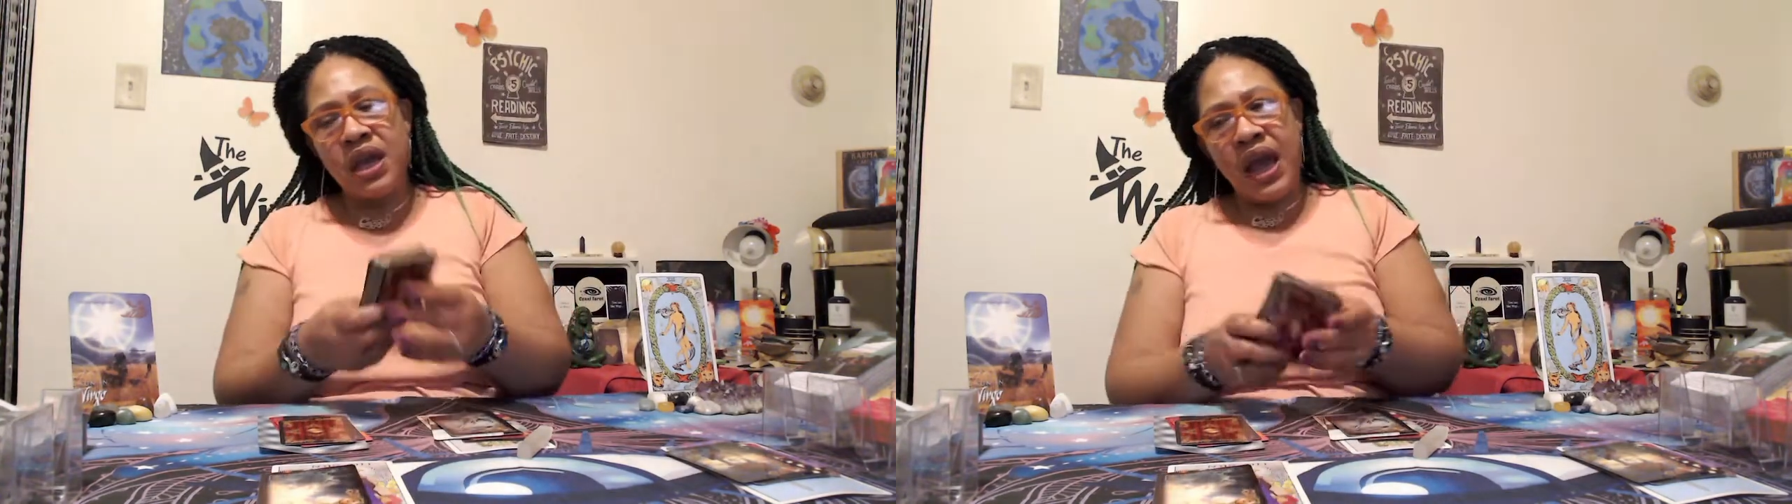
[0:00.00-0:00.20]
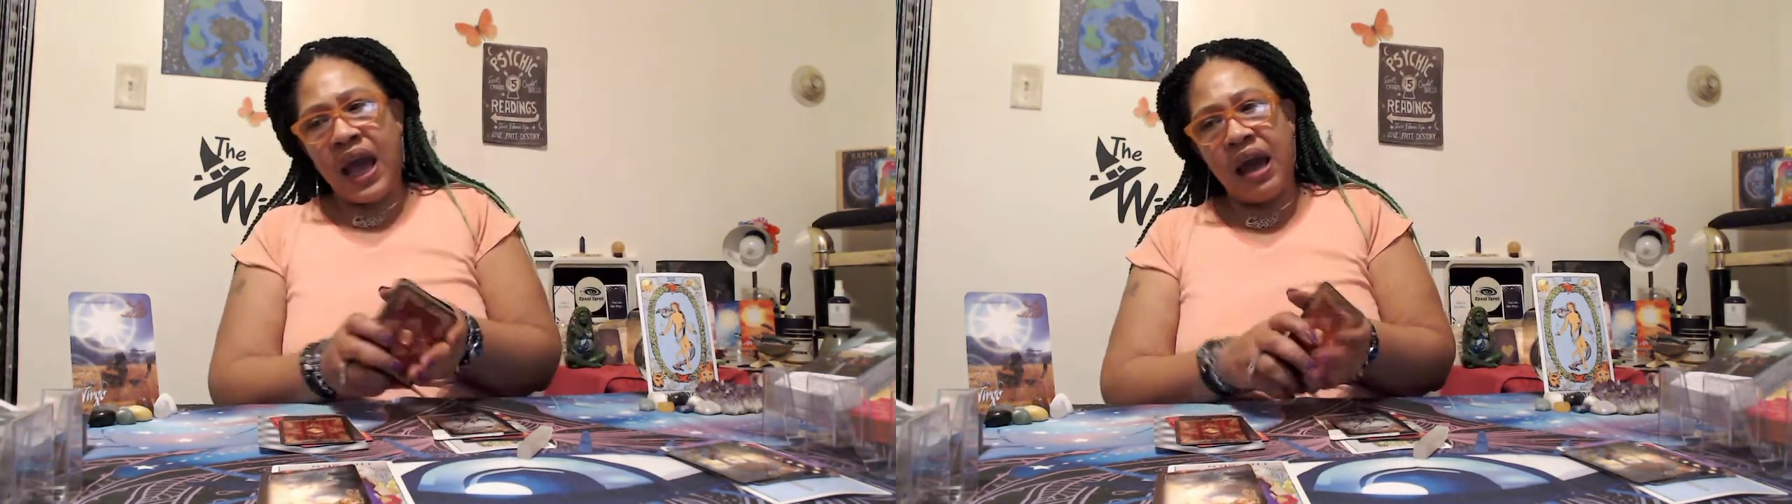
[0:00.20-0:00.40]

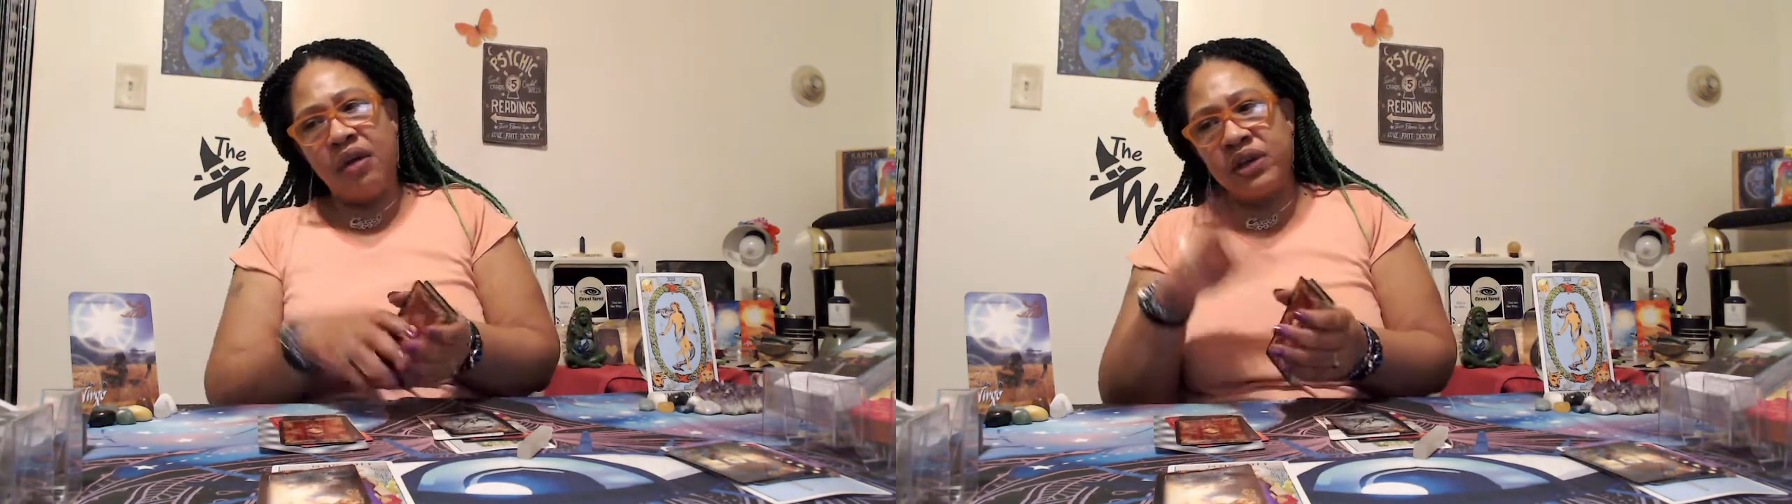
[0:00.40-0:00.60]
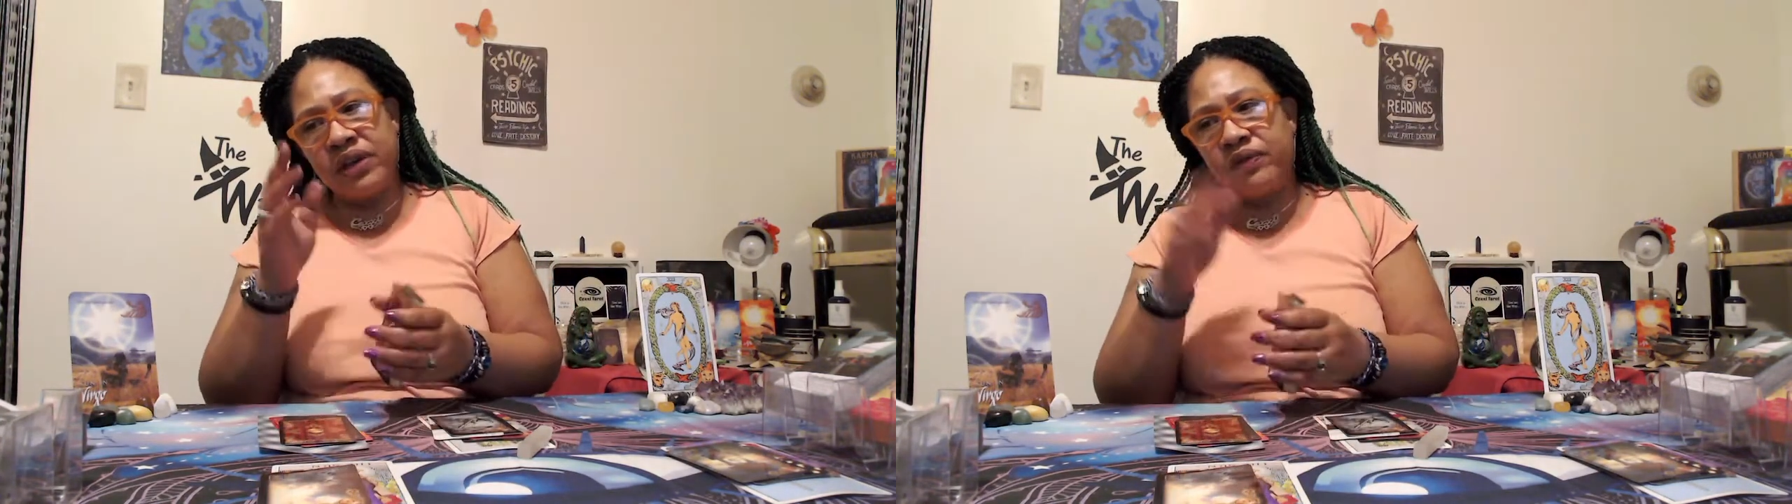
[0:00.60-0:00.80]
I
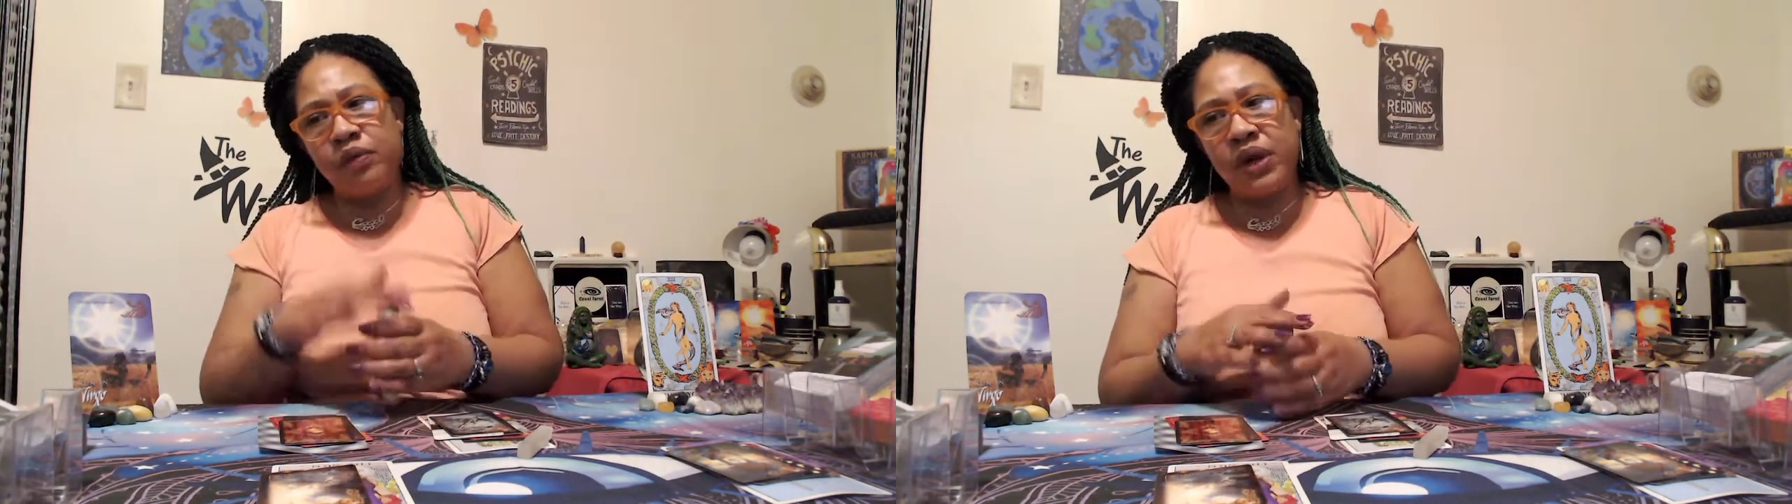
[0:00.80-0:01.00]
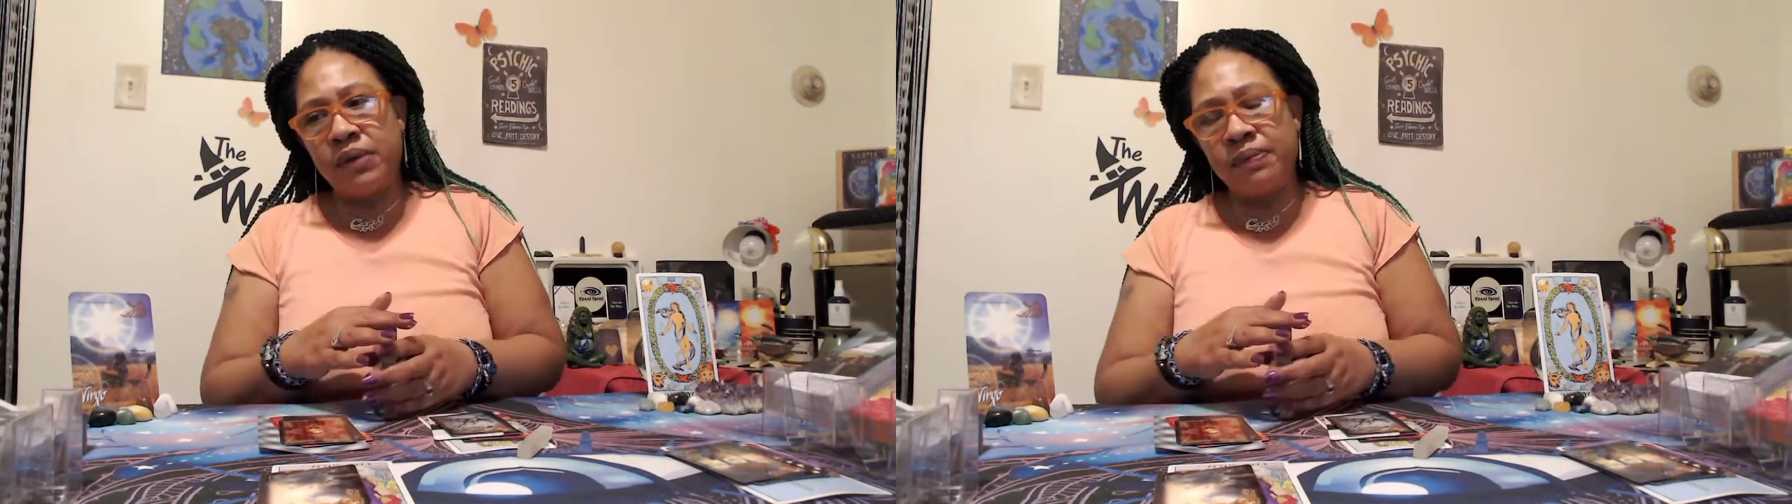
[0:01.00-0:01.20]
don't even
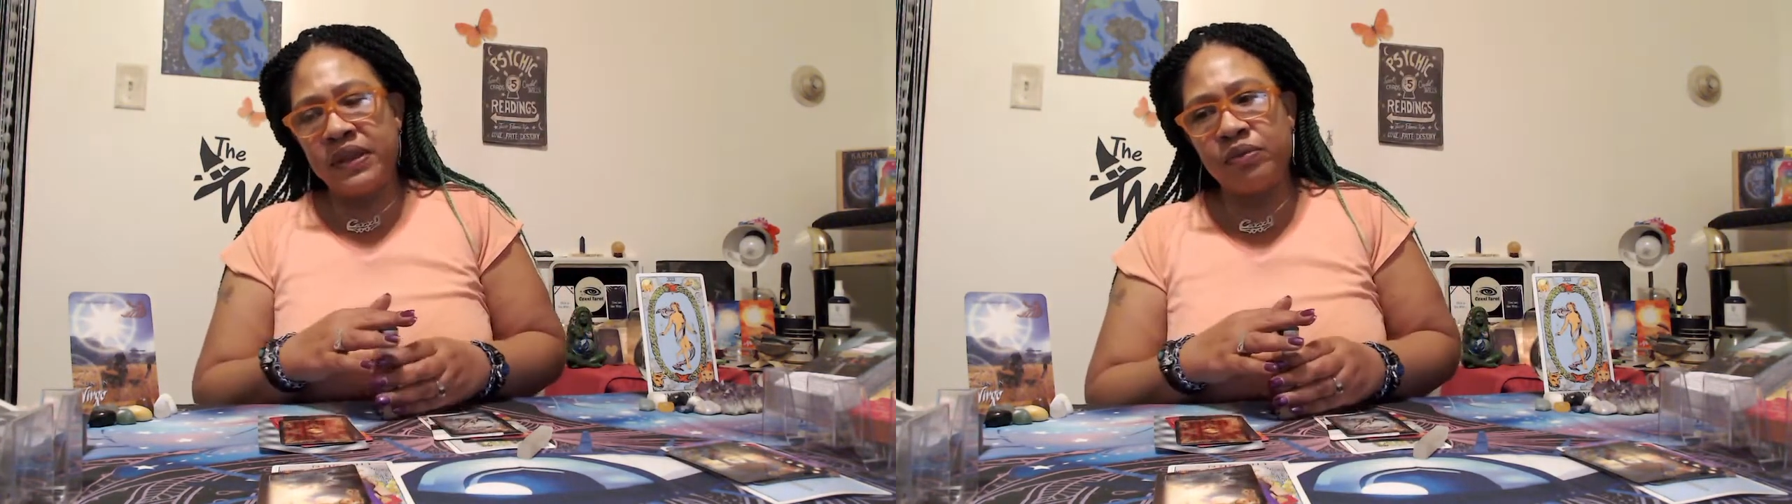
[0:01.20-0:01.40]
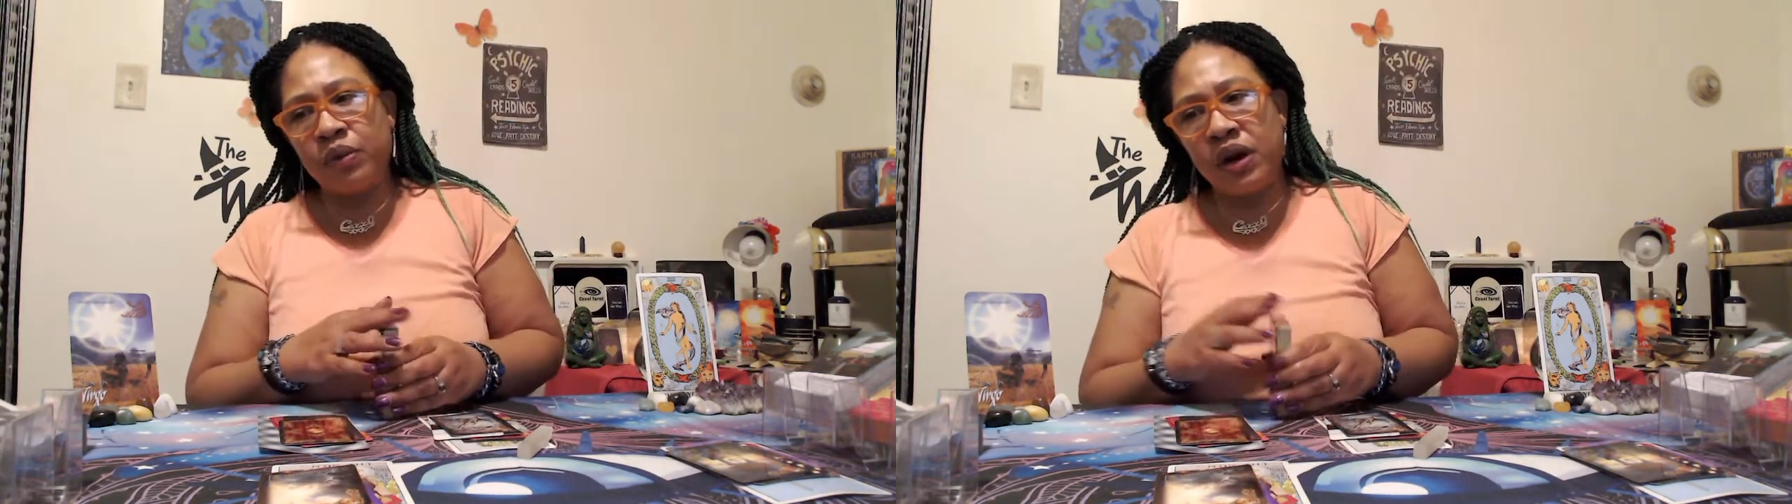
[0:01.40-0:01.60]
want to
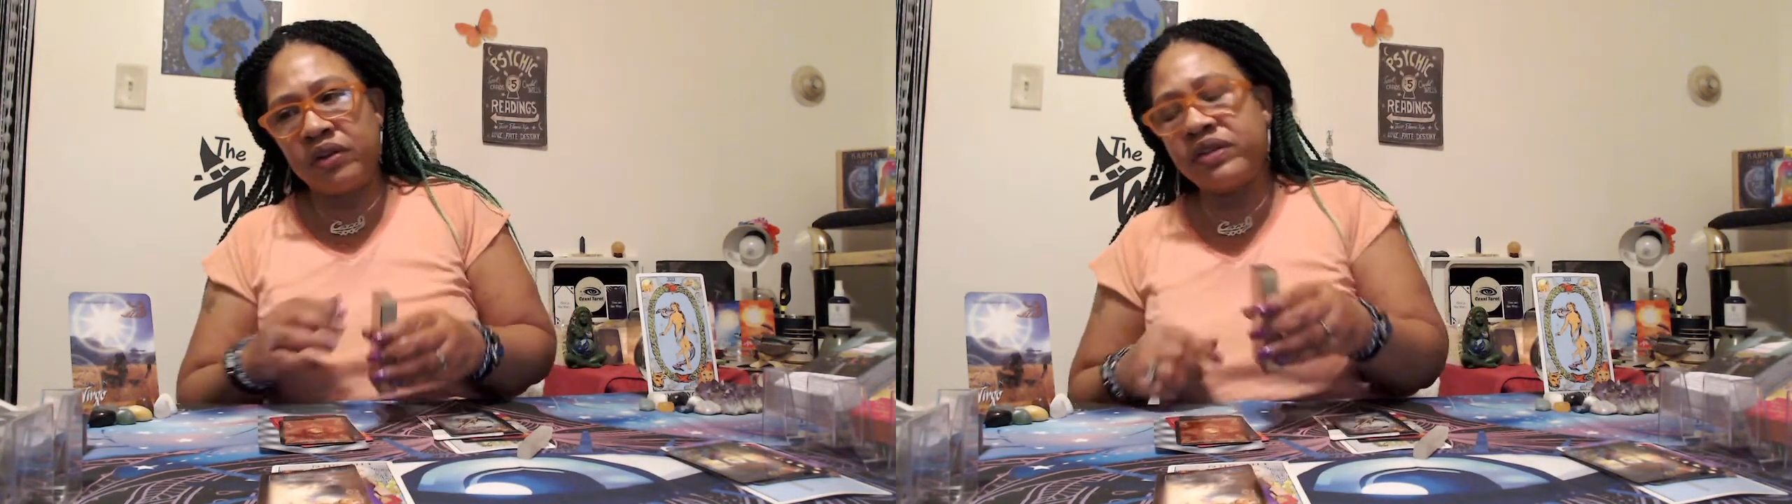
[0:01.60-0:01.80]
miss words.